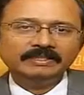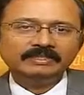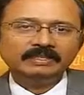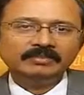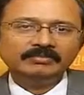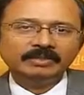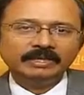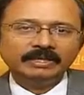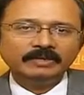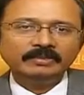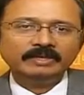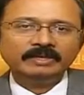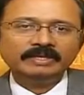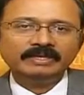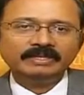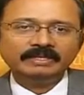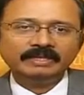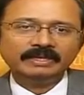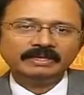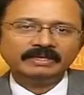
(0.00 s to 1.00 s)
of
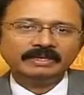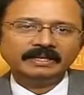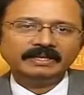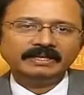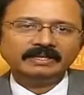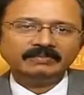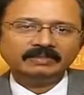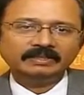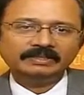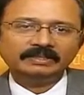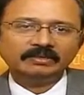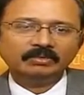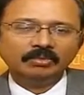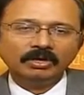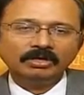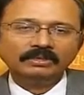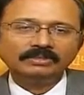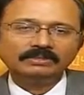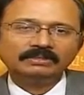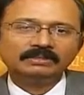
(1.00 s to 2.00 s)
liquidity that an investor
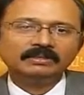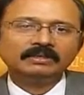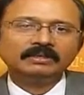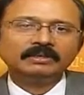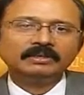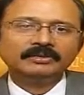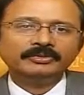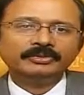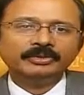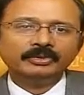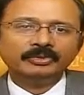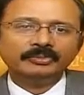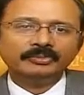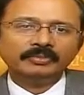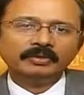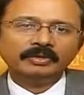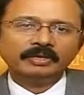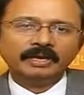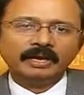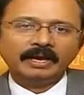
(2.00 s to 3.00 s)
wants. So
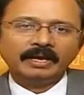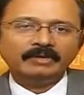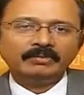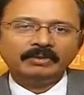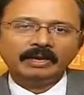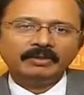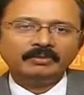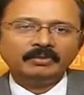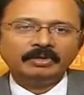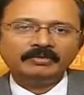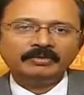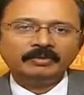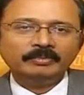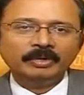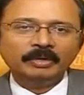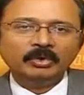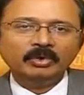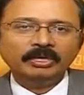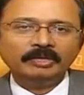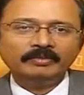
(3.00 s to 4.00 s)
I would even be
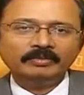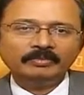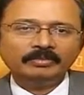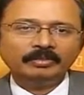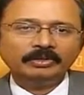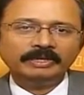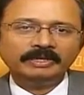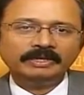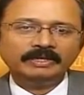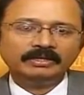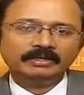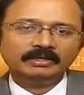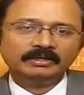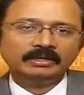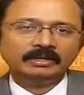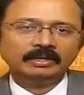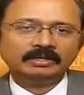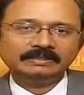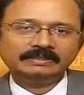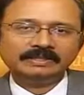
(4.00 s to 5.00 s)
okay with putting
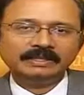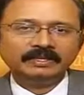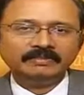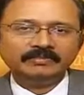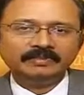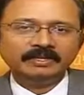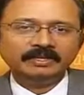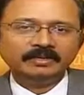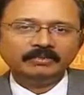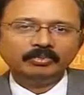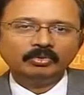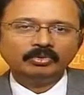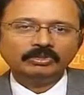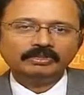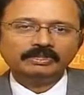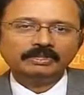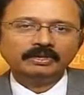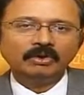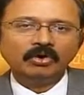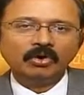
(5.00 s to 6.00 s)
a significant
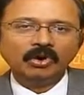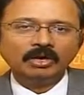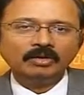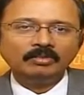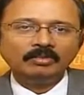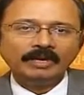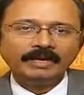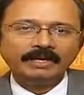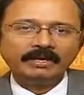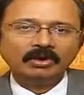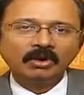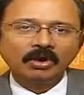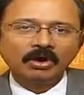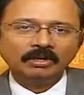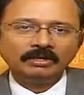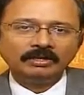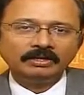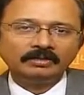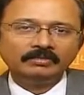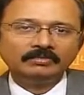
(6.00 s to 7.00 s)
portion of all my
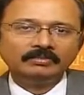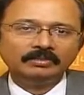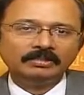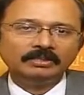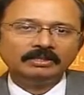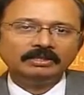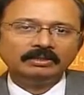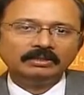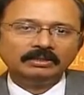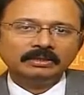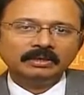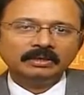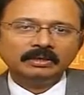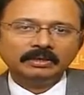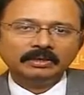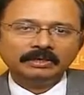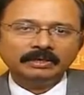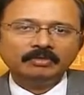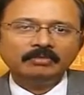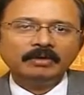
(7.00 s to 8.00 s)
long-term
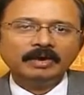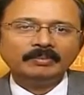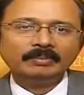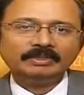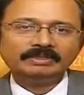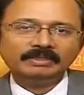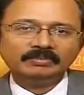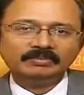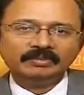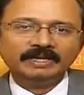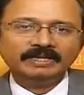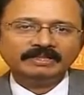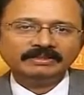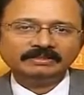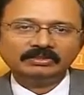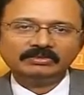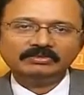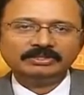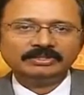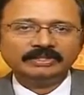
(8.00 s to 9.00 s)
requirements of debt,
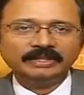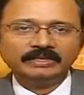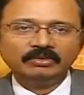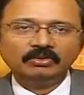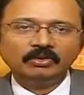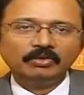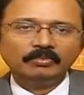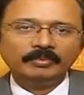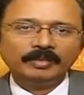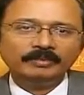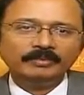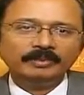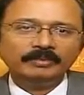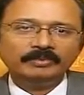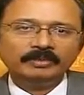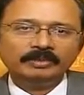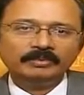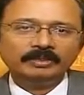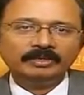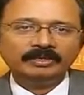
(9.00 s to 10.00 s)
so which can go maybe
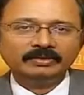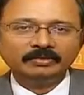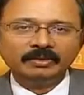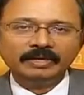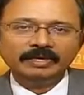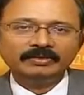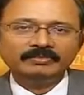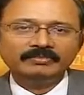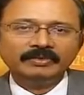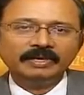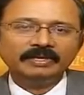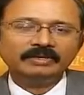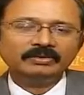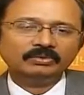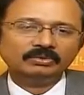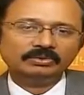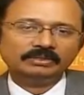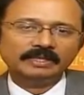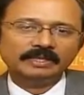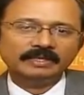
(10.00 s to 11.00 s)
between 25
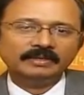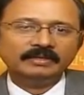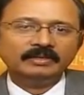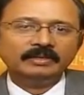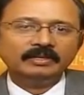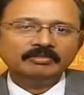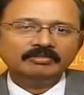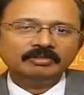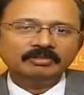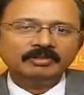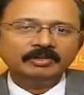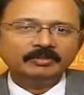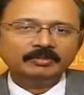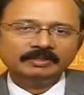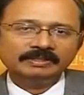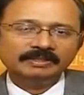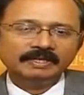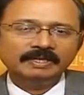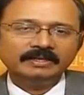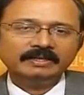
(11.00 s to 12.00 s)
to say
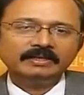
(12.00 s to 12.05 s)
50%